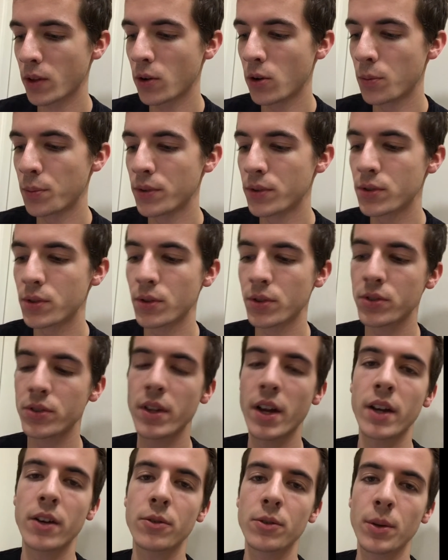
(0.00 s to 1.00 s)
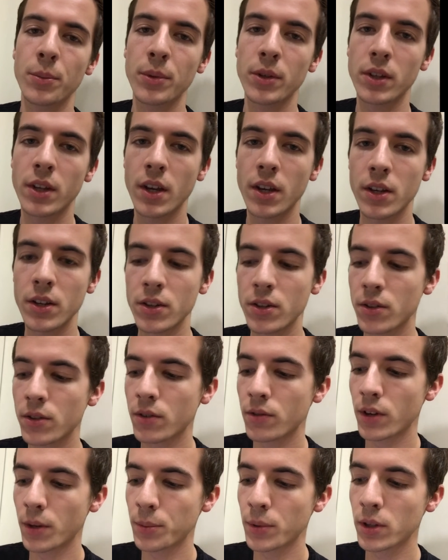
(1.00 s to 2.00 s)
Open Source Nano
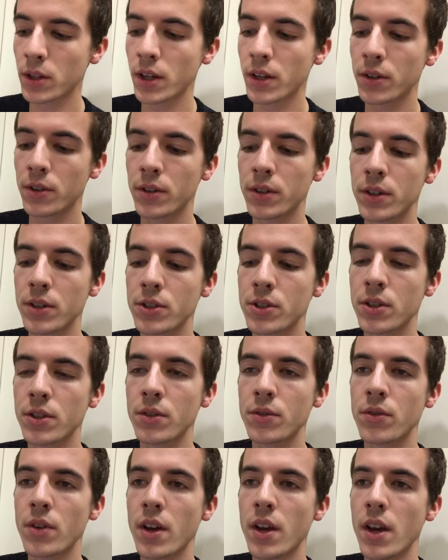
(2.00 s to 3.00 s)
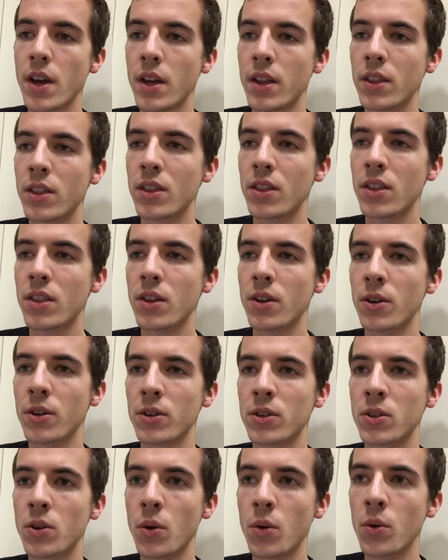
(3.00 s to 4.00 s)
Replicator Initiative, their
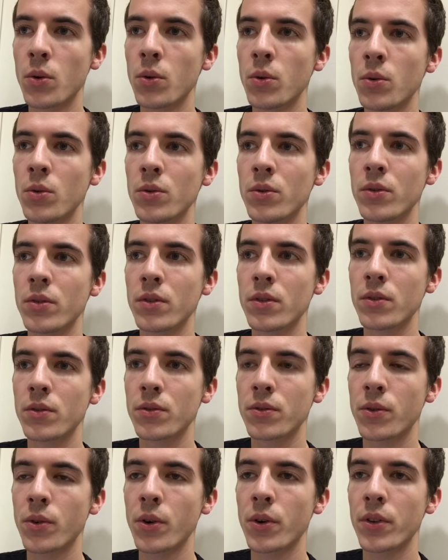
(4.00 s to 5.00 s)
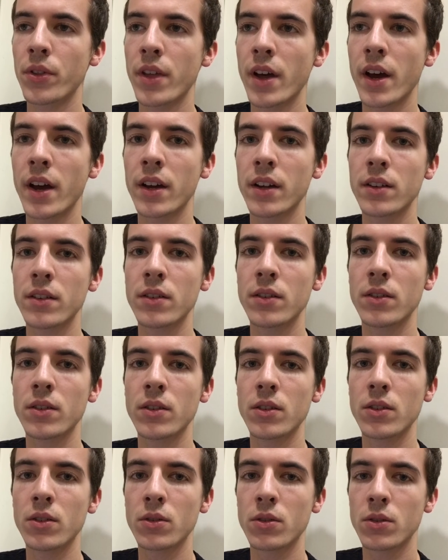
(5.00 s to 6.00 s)
goal for that
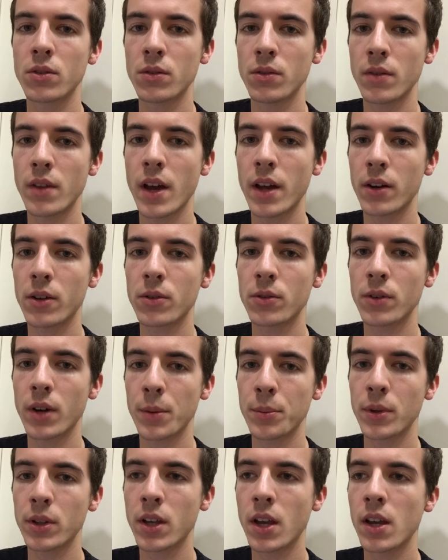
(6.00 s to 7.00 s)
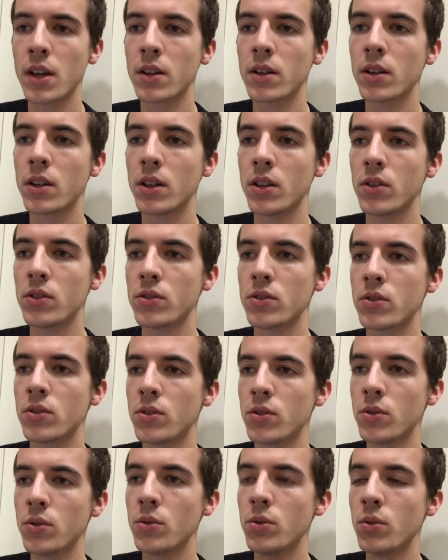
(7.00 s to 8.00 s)
nano replicator is
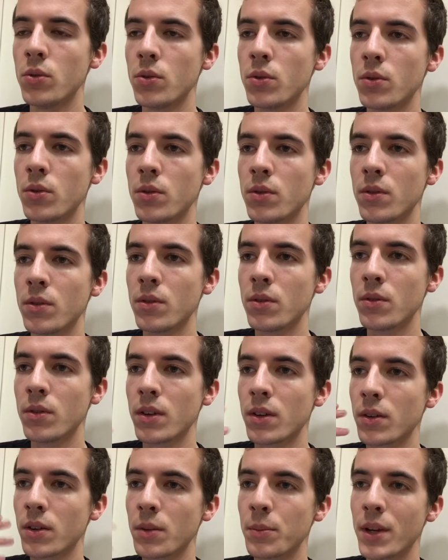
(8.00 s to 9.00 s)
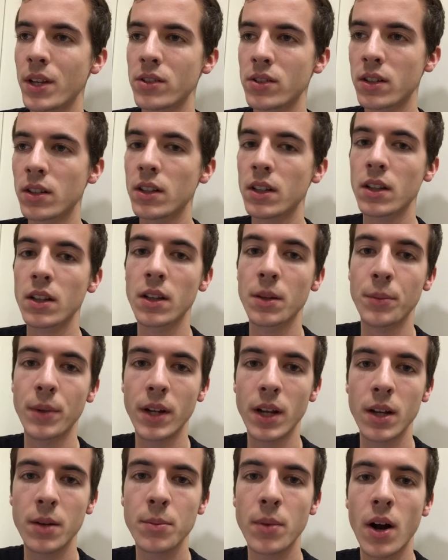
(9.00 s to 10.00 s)
to basically
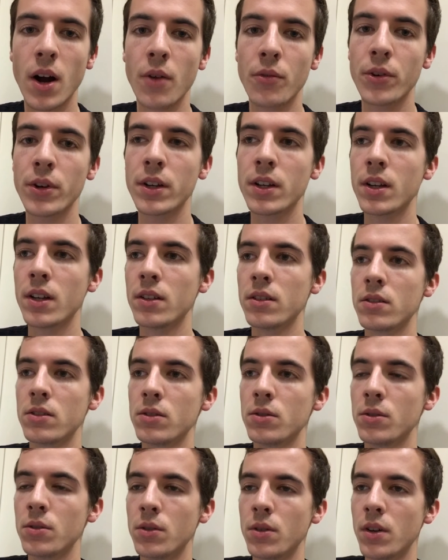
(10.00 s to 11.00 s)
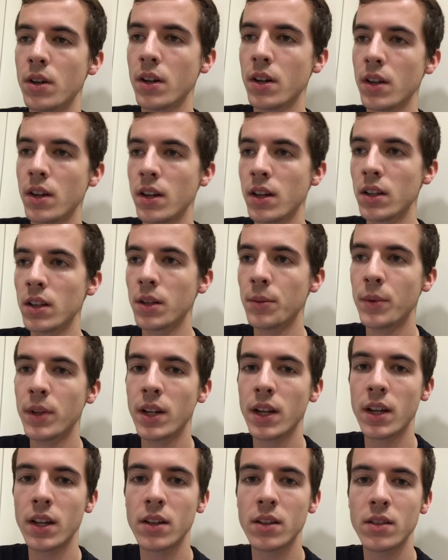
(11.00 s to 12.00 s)
eliminate poverty and to
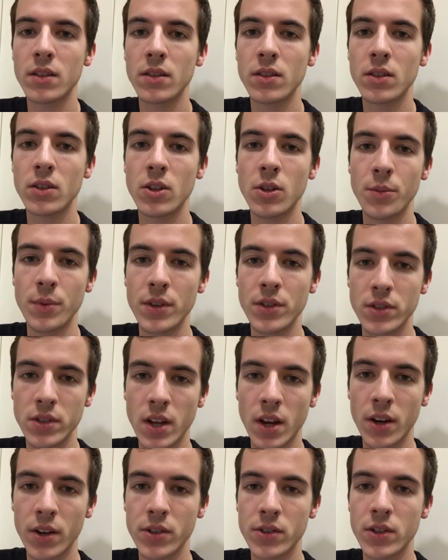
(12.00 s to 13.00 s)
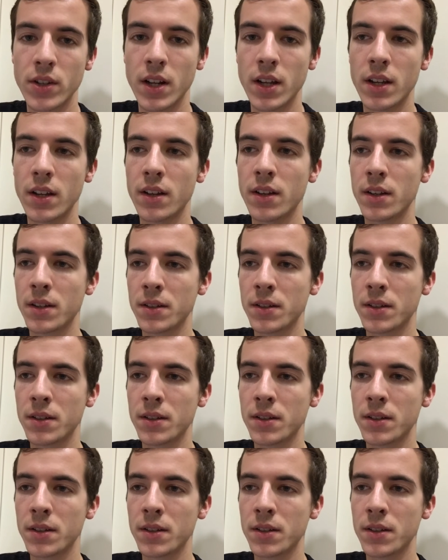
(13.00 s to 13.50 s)
eliminate human scarcity.